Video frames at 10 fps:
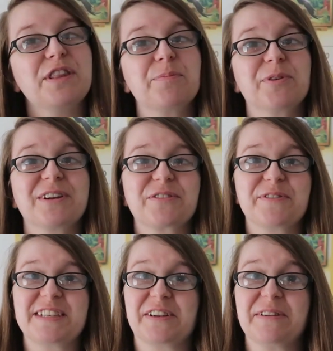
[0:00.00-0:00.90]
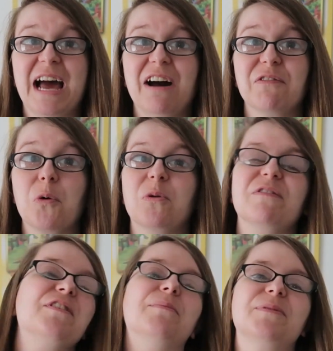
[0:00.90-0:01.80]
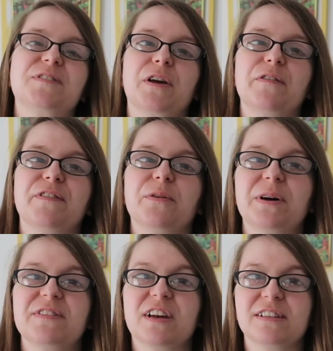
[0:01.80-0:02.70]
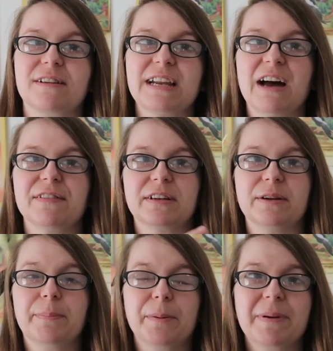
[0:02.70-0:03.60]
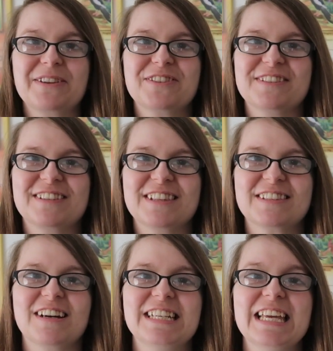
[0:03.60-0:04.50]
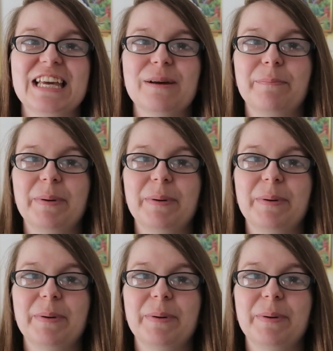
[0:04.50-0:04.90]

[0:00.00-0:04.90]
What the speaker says: these products, obviously I don't have all of them, so for the ones that I don't have, I'm going to put pictures to the side here.